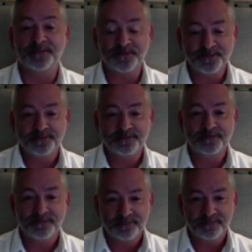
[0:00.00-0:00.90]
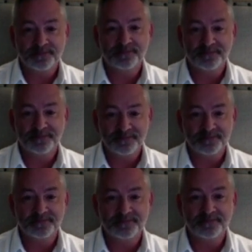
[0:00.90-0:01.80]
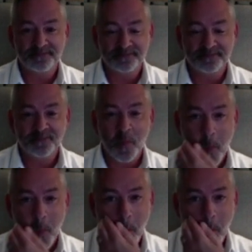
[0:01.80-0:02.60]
This person isn't speaking.